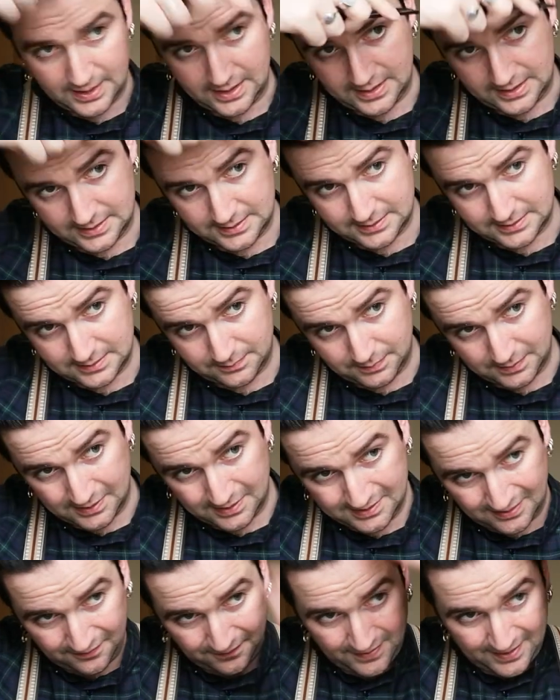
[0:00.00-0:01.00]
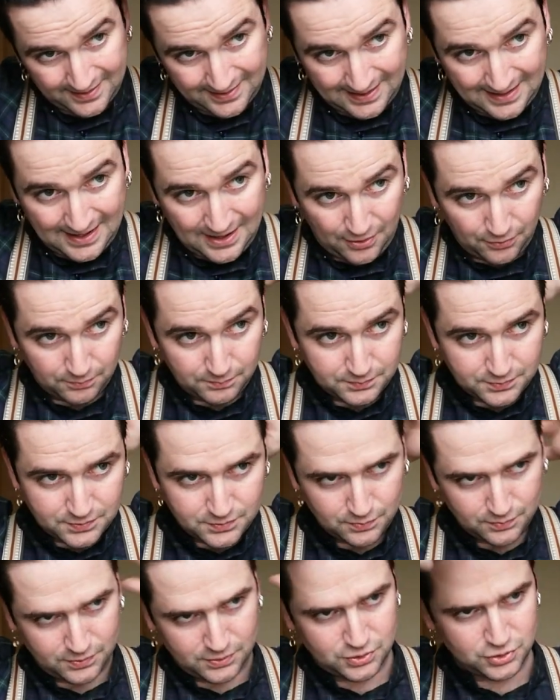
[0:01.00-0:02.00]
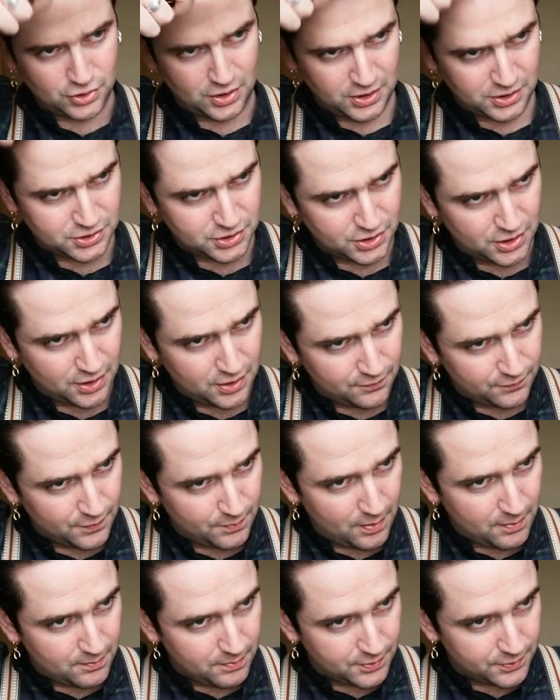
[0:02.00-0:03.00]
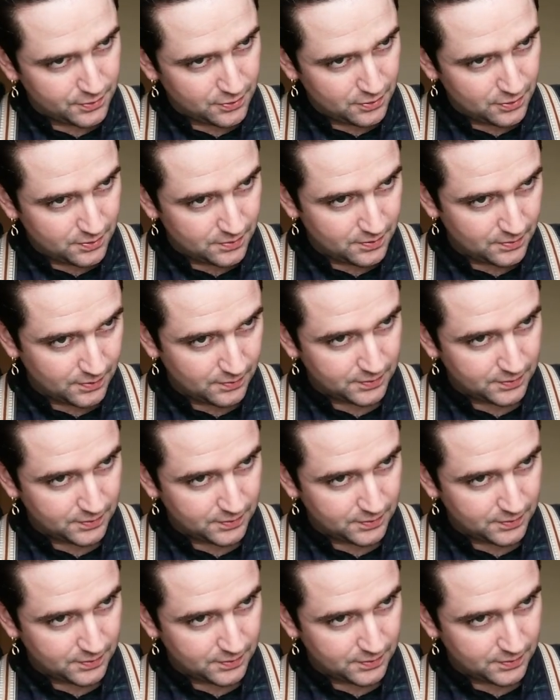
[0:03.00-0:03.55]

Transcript: is because I find it helps with the structure of the pompadour,